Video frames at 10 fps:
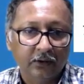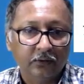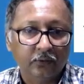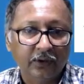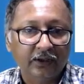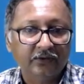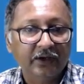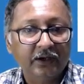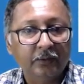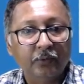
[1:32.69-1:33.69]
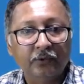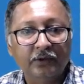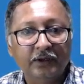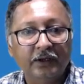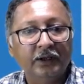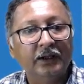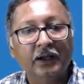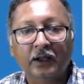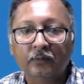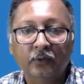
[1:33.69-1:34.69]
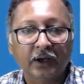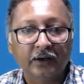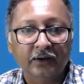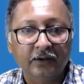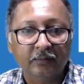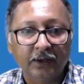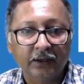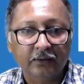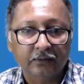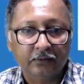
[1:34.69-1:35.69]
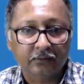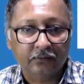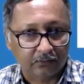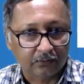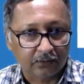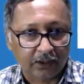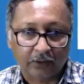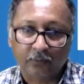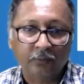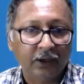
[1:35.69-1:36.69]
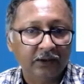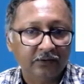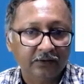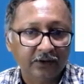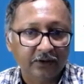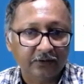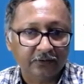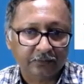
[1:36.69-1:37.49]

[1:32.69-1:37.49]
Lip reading: So when a check deposited in the cash book entry is made, cash book balance has increased,